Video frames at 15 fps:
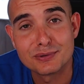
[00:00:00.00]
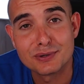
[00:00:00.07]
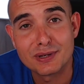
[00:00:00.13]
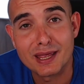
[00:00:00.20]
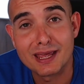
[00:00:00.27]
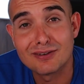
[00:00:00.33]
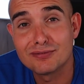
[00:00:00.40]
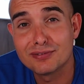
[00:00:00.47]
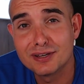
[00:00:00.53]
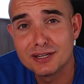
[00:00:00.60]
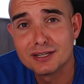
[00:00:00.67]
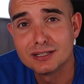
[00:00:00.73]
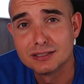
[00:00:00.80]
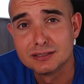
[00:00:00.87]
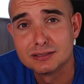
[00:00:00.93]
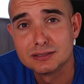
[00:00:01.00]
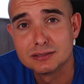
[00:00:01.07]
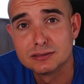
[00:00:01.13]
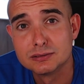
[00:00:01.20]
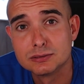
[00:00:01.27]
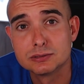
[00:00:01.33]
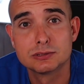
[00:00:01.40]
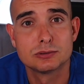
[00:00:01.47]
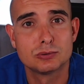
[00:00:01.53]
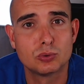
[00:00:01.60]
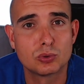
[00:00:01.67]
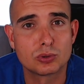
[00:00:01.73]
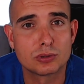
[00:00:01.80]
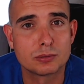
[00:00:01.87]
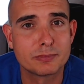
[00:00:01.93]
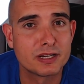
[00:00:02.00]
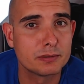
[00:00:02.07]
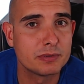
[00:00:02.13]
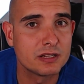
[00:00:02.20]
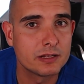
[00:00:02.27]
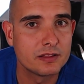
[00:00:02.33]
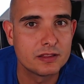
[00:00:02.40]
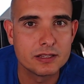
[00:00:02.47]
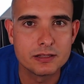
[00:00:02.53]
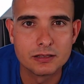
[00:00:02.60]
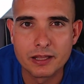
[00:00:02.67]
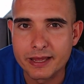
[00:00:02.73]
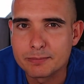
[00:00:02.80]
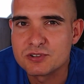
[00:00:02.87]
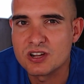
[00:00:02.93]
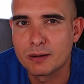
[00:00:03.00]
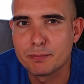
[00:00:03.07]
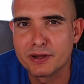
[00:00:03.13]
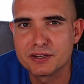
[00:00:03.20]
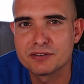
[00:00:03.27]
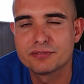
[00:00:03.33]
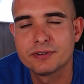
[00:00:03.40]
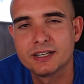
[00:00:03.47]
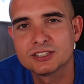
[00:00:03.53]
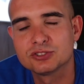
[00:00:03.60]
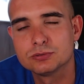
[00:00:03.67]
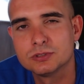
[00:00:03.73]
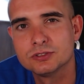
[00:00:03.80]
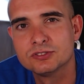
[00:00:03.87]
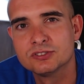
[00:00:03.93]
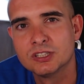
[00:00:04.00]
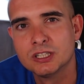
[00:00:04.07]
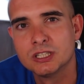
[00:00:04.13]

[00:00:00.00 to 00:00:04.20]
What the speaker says: NVIDIA? Or maybe the laptop manufacturers?